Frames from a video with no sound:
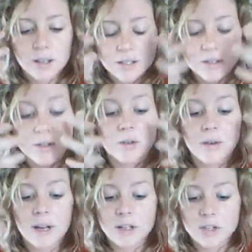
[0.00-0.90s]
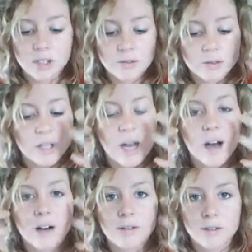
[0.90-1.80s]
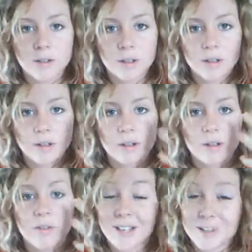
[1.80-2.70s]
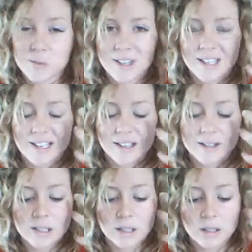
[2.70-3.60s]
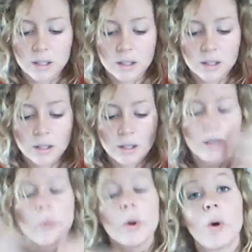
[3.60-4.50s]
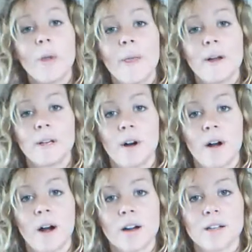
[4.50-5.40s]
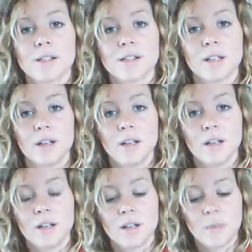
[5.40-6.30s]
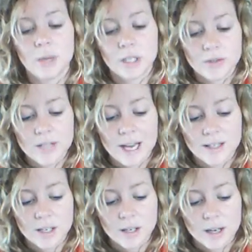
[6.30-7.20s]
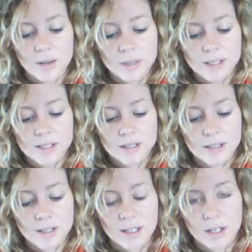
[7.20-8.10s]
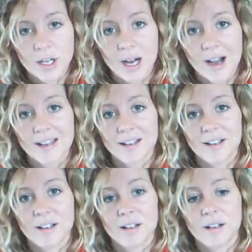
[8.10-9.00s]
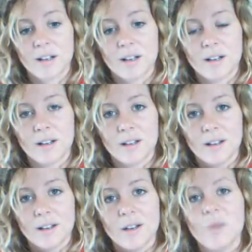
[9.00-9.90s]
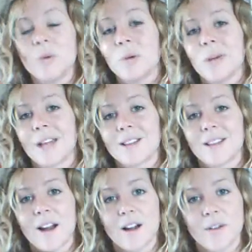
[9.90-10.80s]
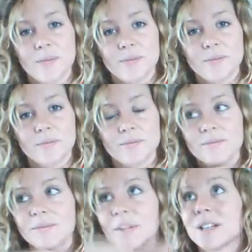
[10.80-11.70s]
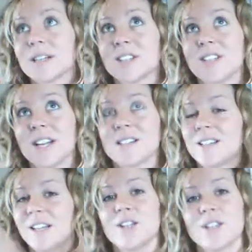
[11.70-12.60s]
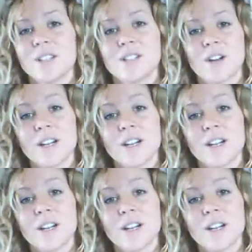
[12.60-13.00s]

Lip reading: into the direction of the love that is within us. And we hold that in our hearts. And we can use that as our compass and our guide. And we will get there. Because our destination is